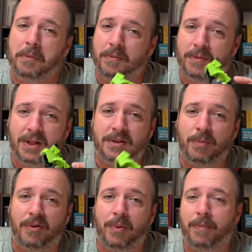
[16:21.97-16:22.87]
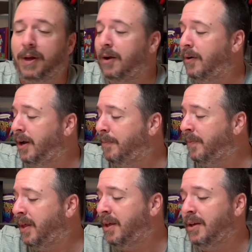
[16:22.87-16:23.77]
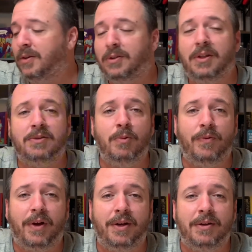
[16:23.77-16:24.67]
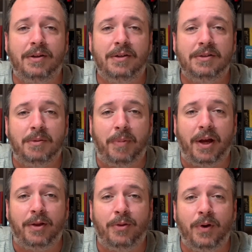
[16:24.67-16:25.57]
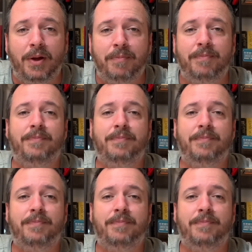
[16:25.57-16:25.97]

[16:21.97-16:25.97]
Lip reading: That's above my pay grade. So let's move on to bag 3.